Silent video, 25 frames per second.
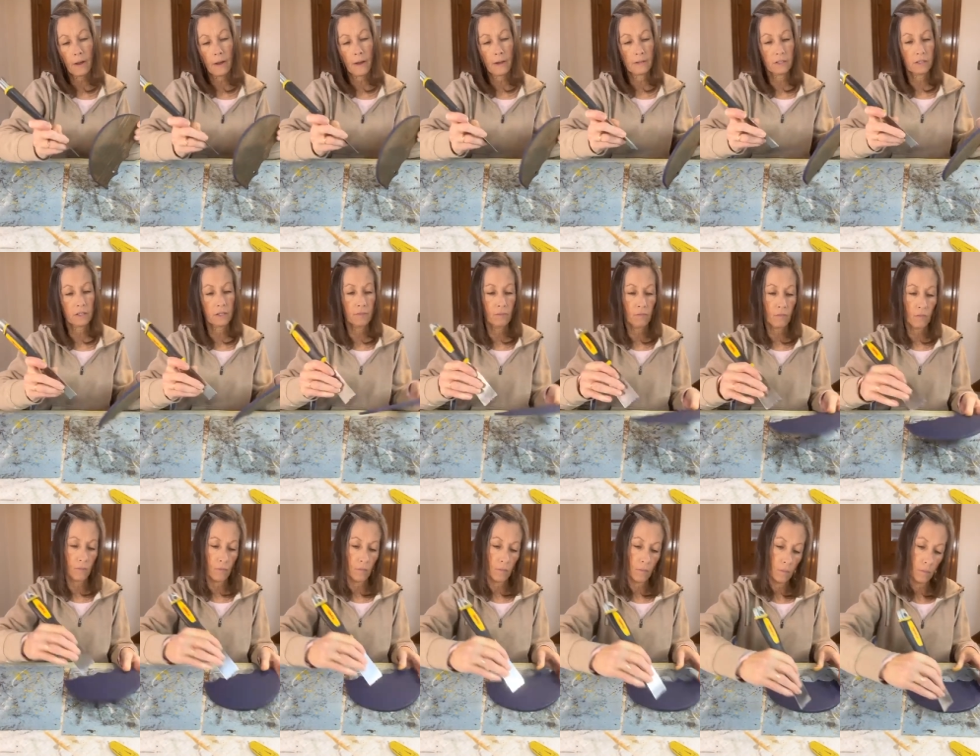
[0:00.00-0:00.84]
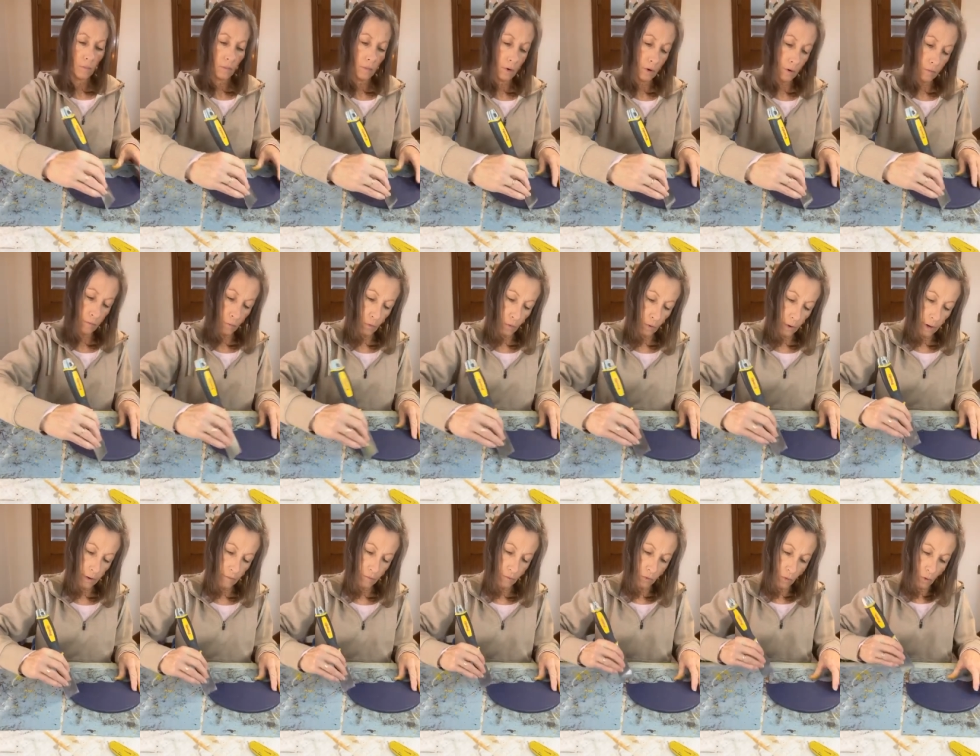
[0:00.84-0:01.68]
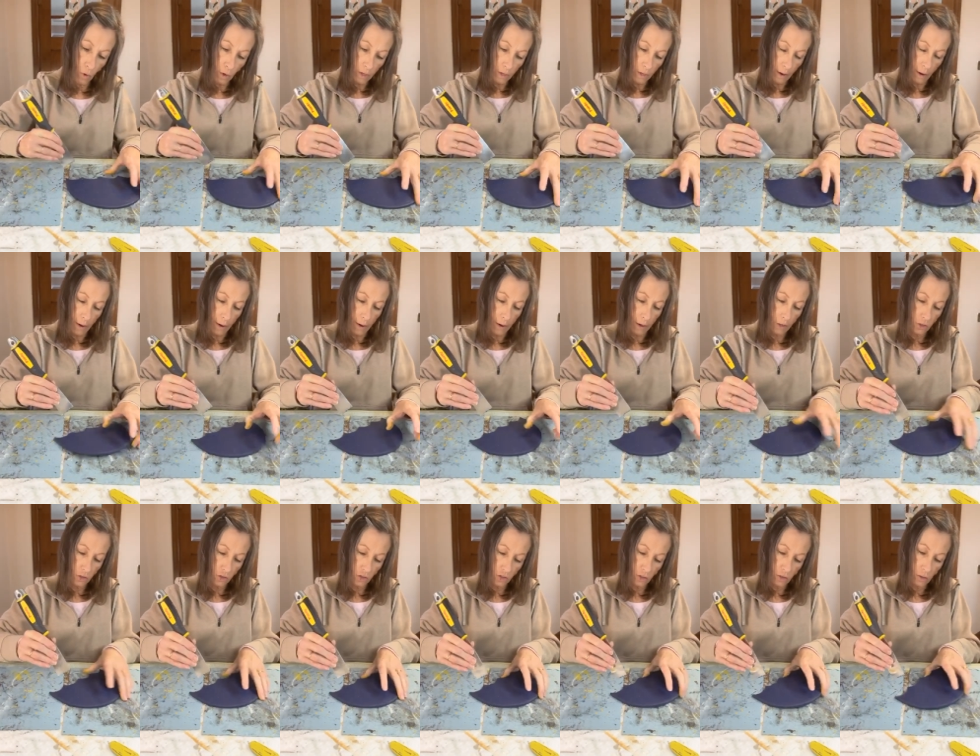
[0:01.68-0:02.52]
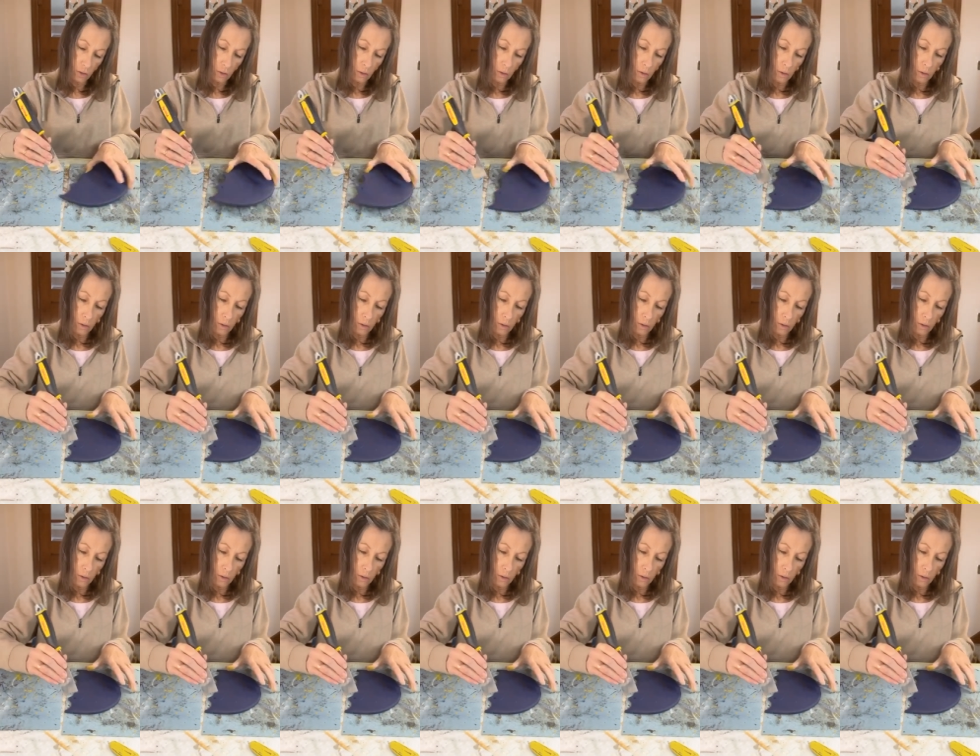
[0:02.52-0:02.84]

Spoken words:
us in Fort Dodge.